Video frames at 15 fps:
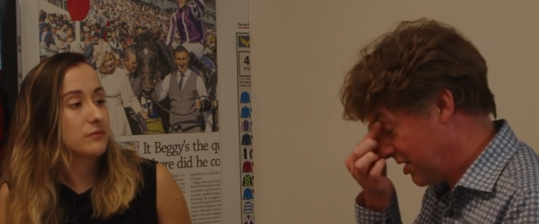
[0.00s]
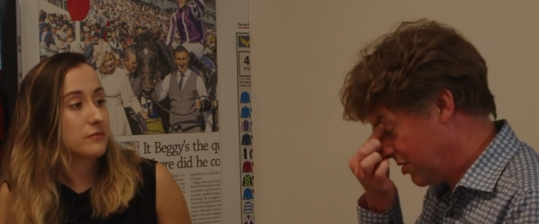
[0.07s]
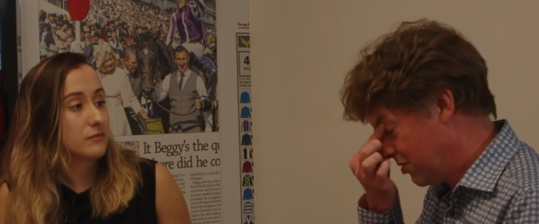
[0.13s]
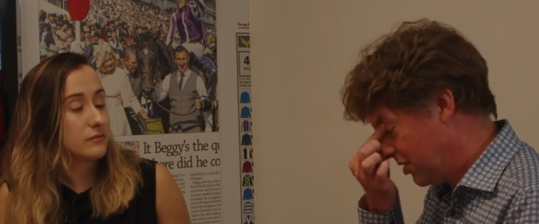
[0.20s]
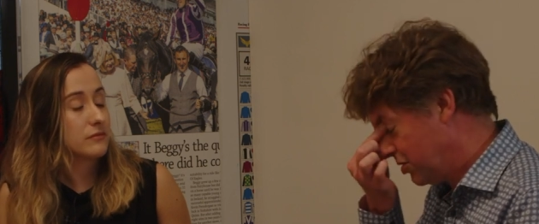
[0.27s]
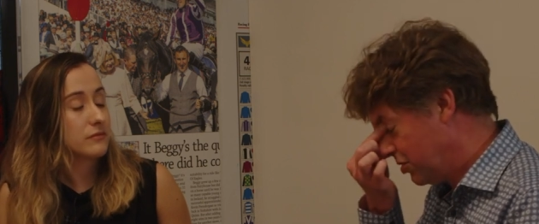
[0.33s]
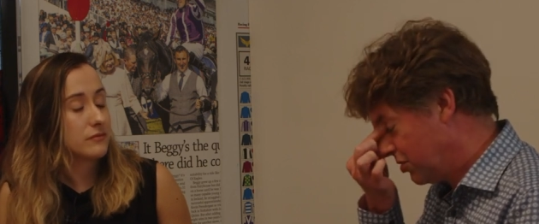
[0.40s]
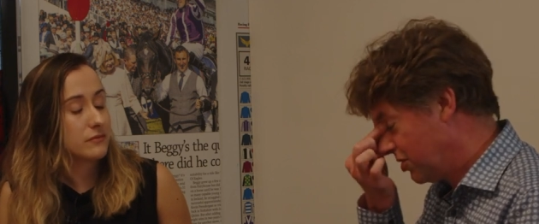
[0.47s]
Speaker 1: You
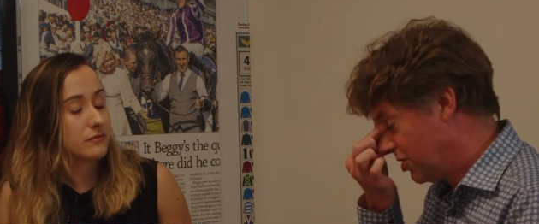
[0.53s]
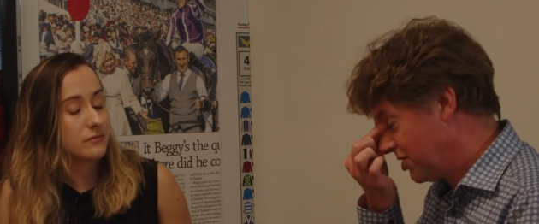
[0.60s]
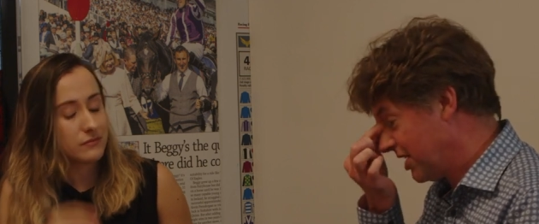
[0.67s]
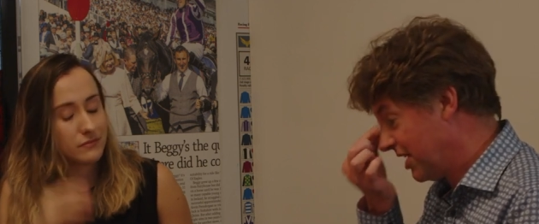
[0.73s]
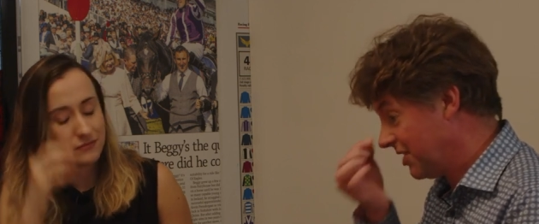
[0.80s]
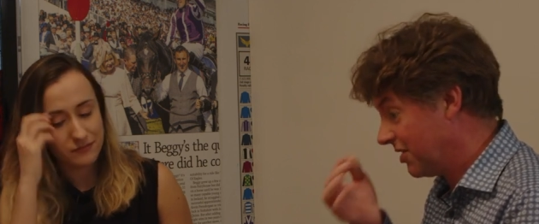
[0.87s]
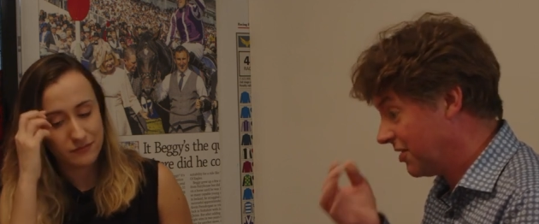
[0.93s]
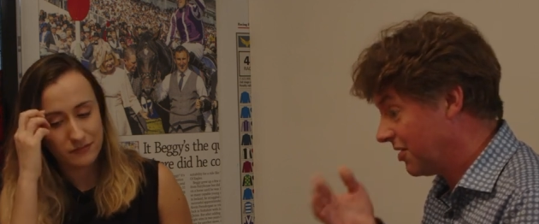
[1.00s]
know, and you could
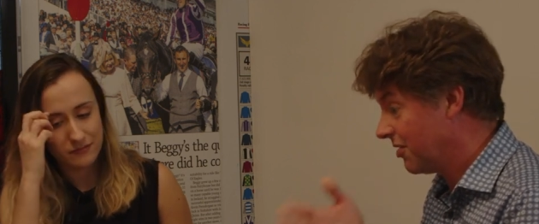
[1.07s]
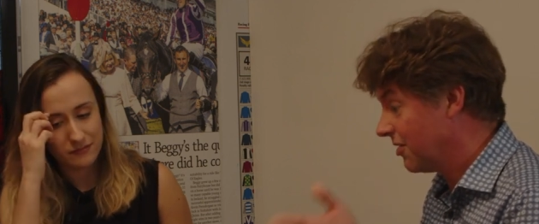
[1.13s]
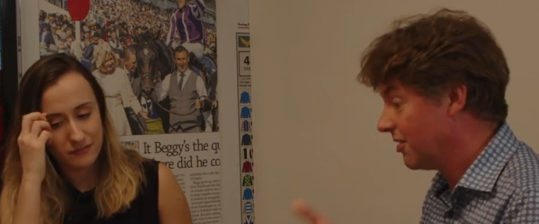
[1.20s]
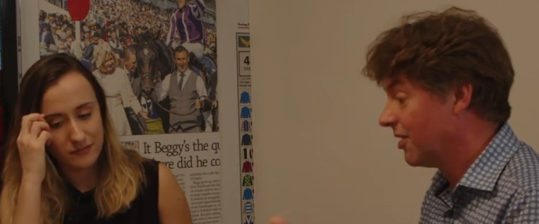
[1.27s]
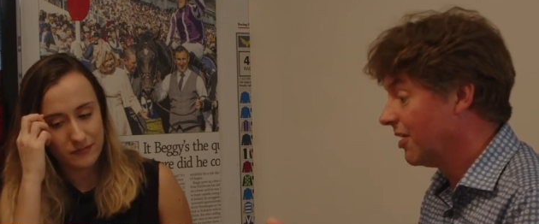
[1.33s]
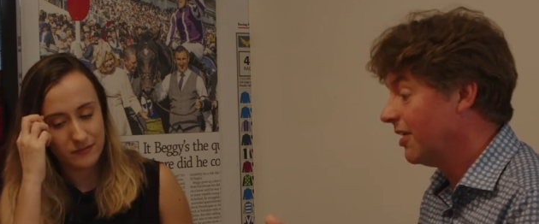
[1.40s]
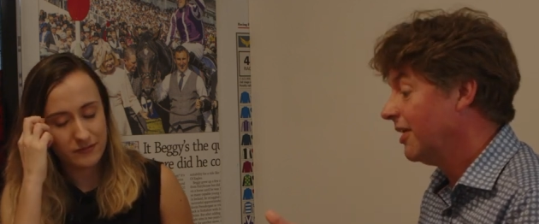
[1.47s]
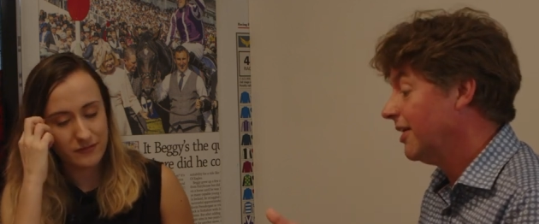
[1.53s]
say that they're
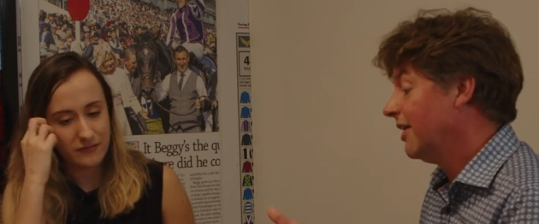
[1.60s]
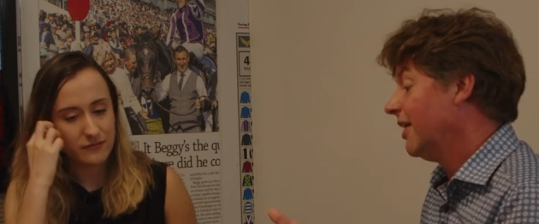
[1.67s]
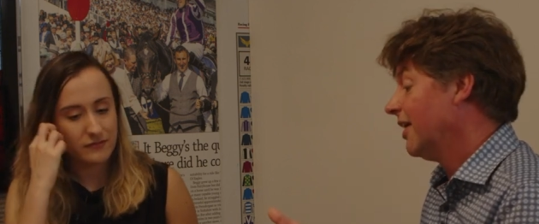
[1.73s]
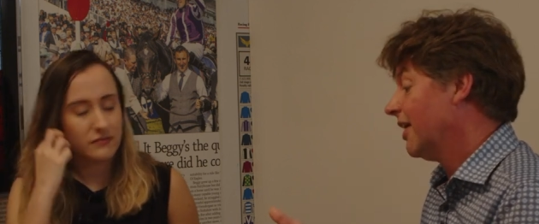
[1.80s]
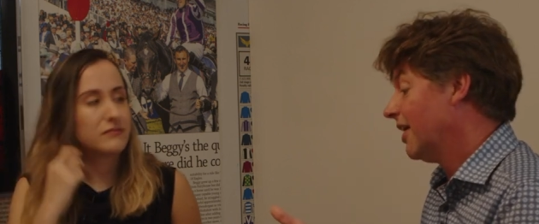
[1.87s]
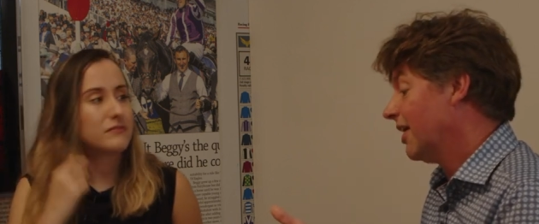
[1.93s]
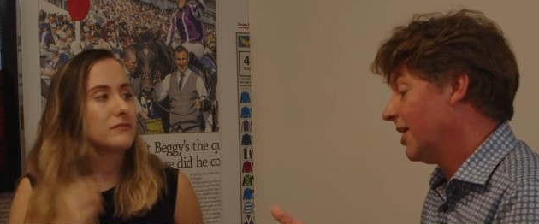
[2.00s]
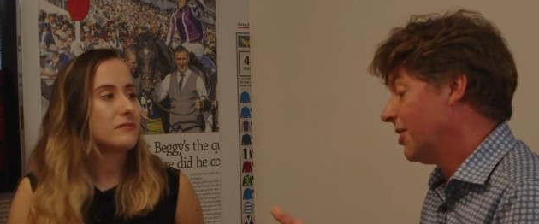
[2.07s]

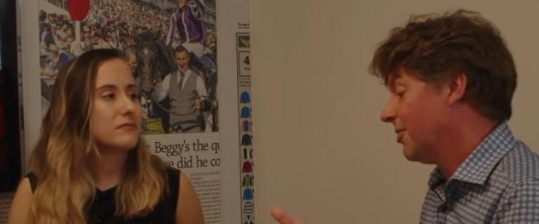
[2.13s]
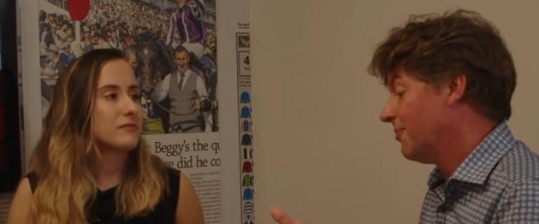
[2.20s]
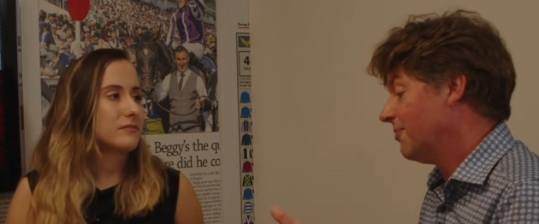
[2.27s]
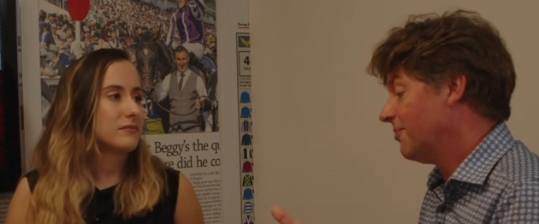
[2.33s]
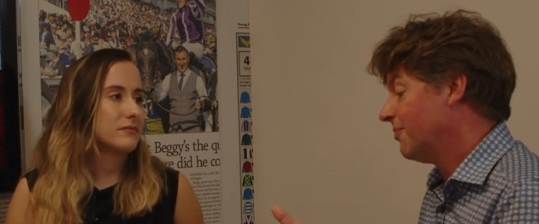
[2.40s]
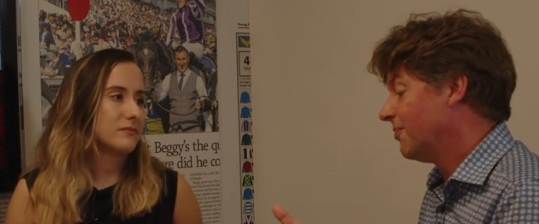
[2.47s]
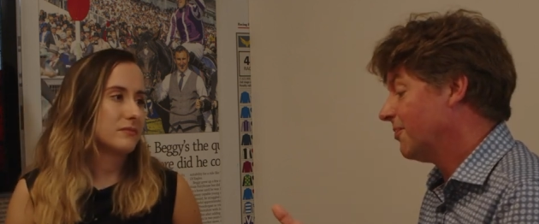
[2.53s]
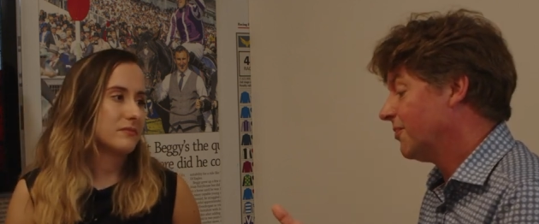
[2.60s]

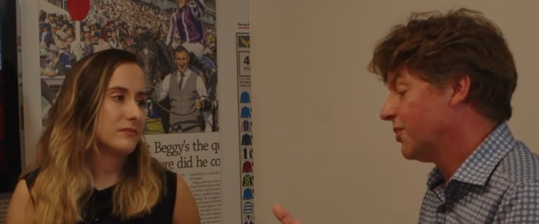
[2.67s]
um,